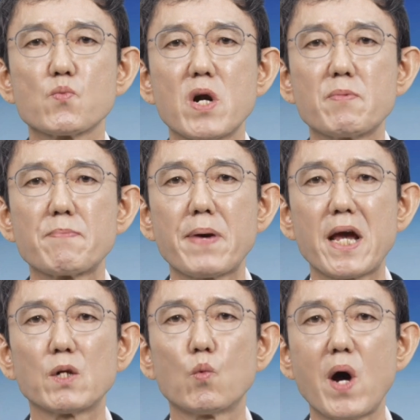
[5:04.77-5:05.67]
will be
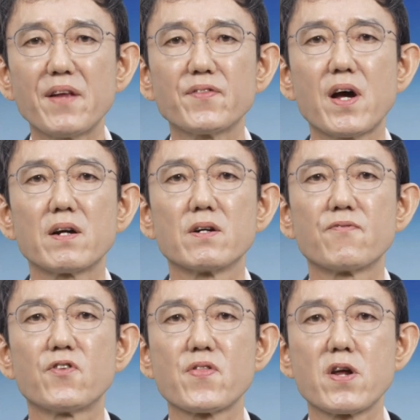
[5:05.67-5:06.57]
paid
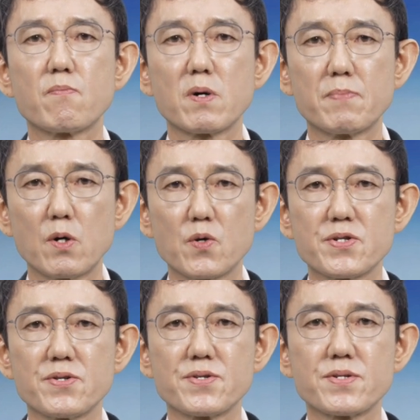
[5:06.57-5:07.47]
$1 for their
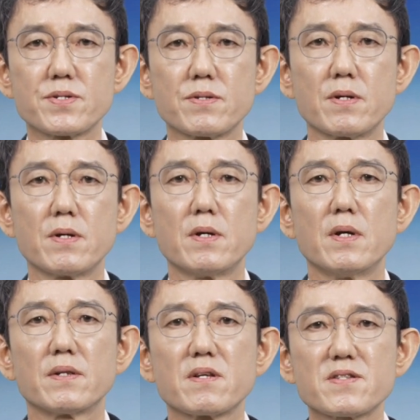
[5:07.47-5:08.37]
proposals.
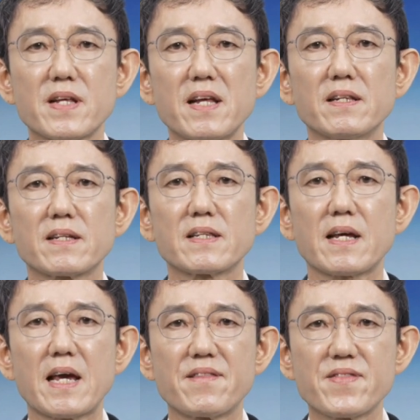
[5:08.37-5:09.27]
The state
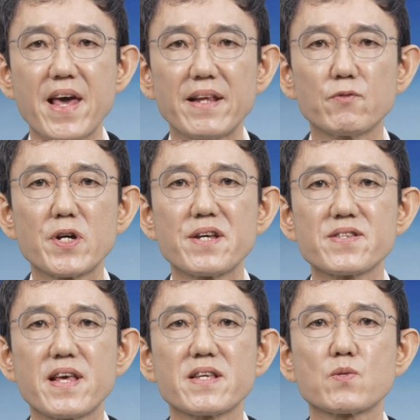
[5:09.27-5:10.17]
can then
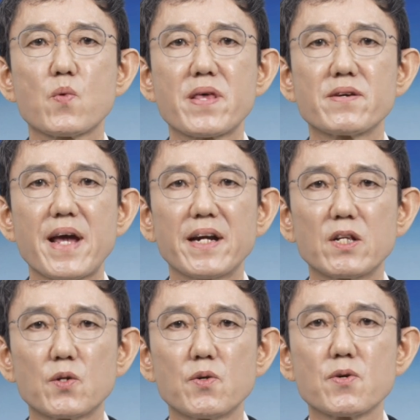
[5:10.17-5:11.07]
reassess whether
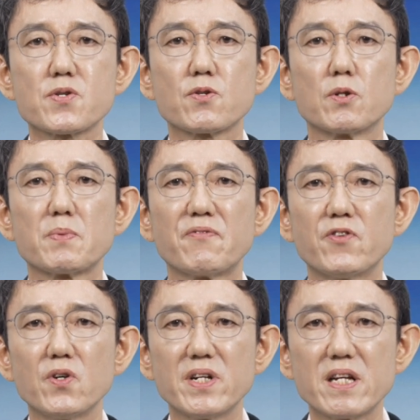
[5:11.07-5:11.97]
any tools could be
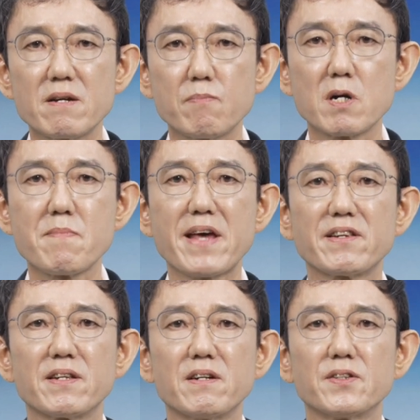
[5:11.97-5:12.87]
fully
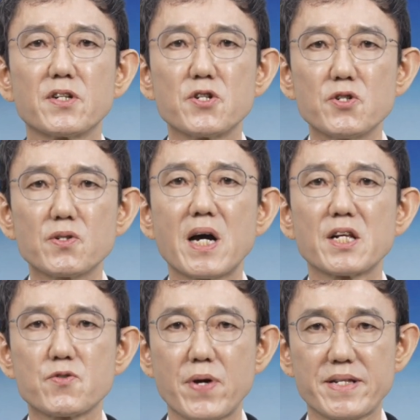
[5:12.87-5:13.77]
implemented under new
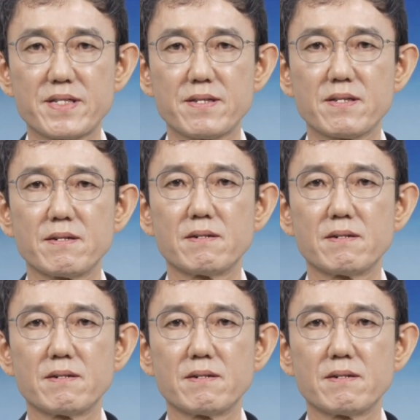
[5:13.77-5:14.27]
contracts.